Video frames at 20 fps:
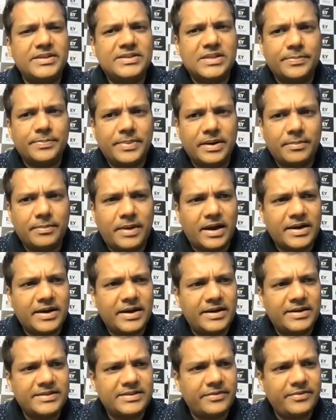So if the
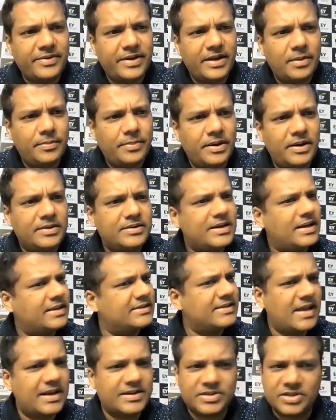principal market is
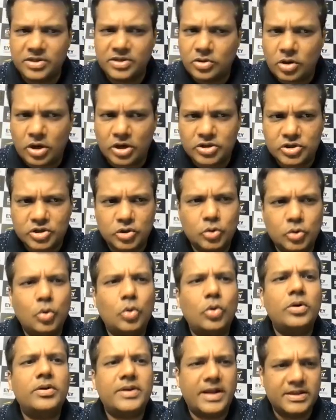available,
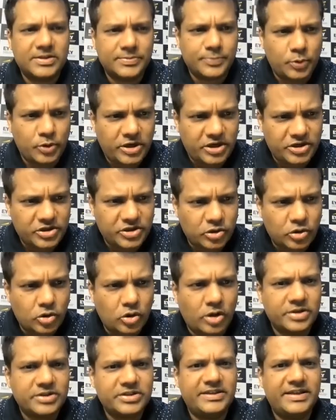transaction cost no,
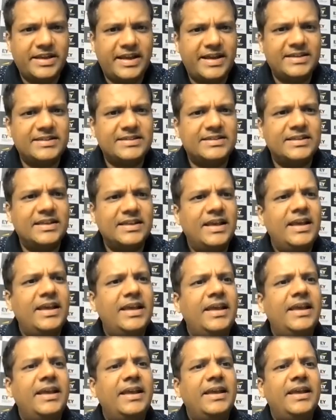transportation cost
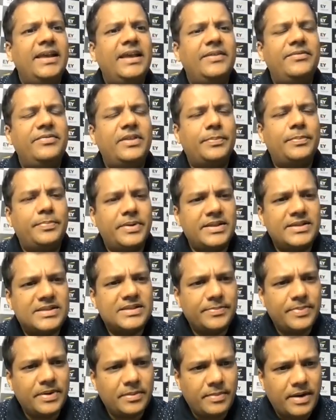yes.
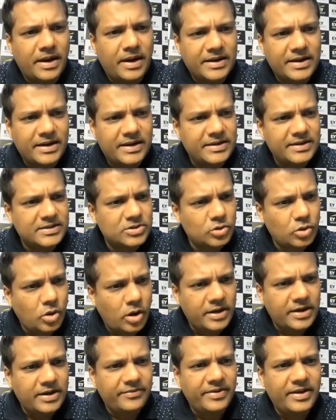If the principal
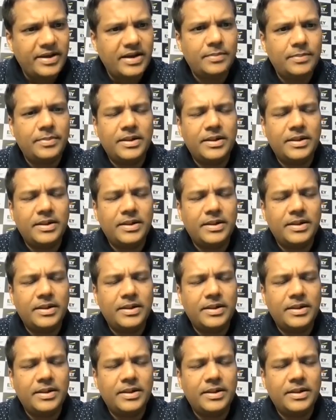market is